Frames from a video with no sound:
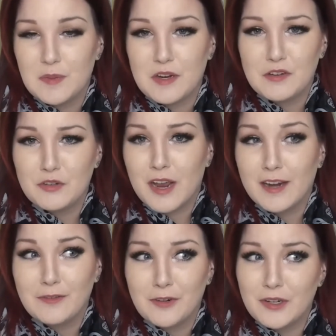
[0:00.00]
been a
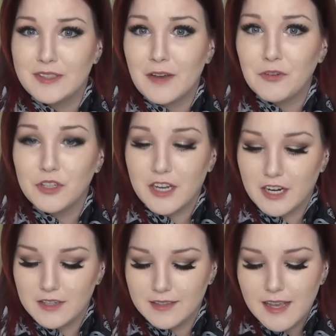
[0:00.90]
trend for several
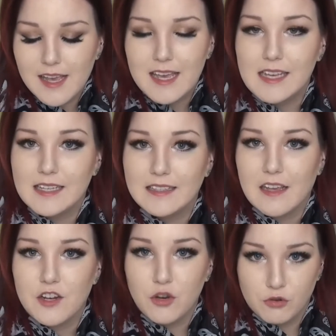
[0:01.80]
years, is
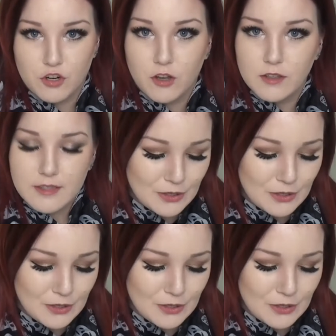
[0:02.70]
neutrals.